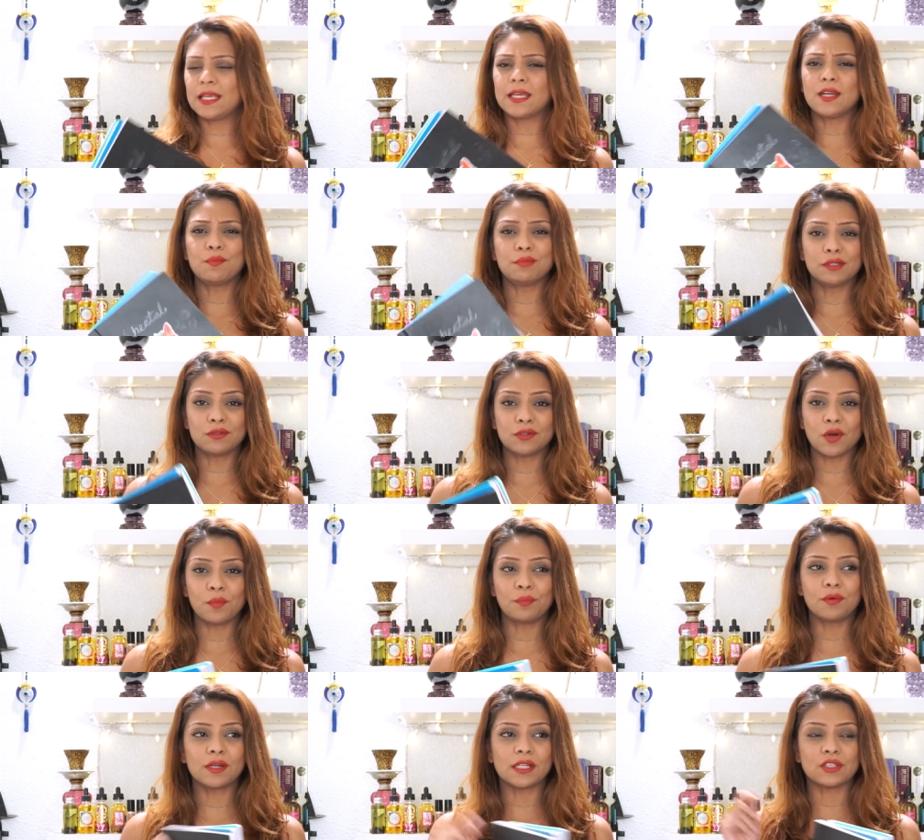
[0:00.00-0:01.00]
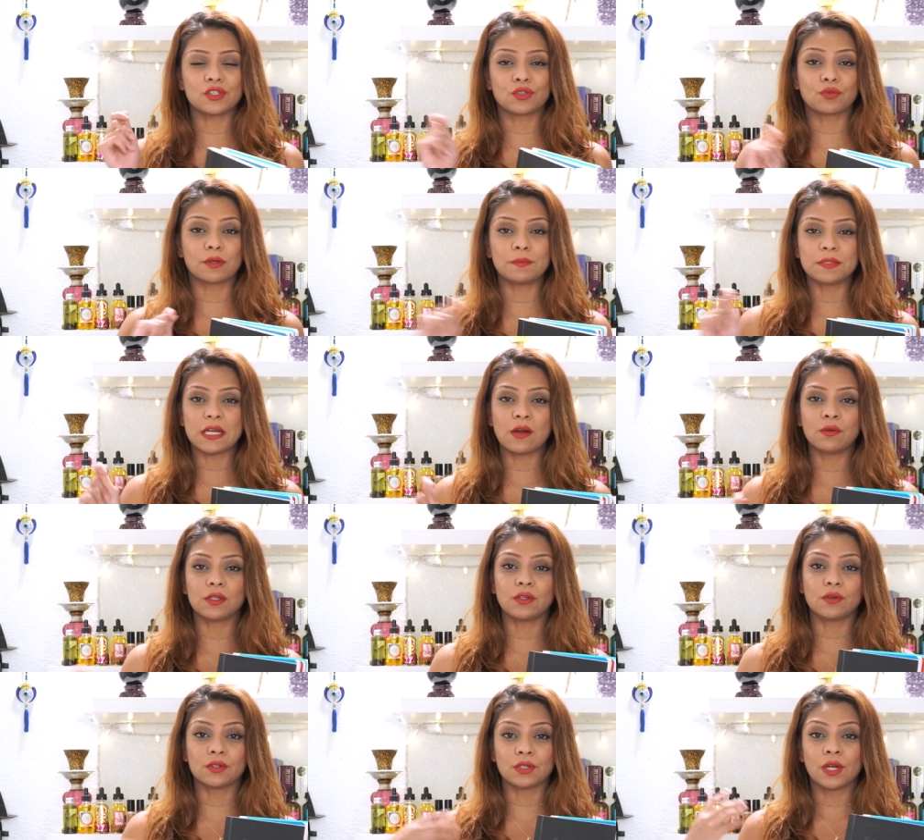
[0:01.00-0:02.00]
get a blue notebook and script out
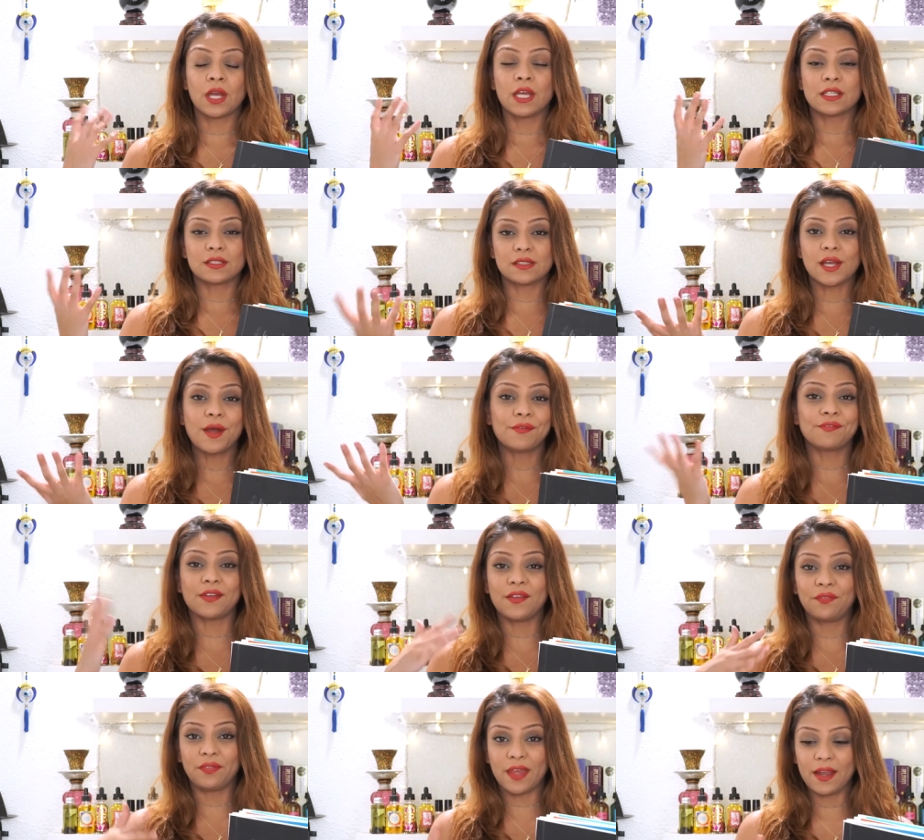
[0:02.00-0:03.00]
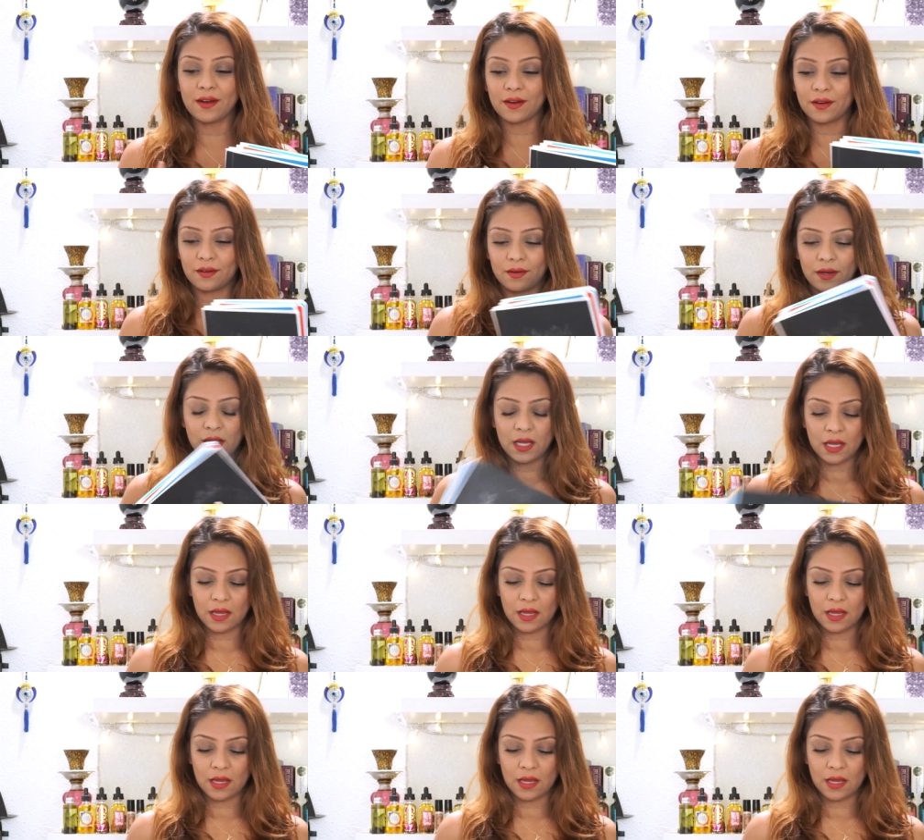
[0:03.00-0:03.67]
your stuff in there.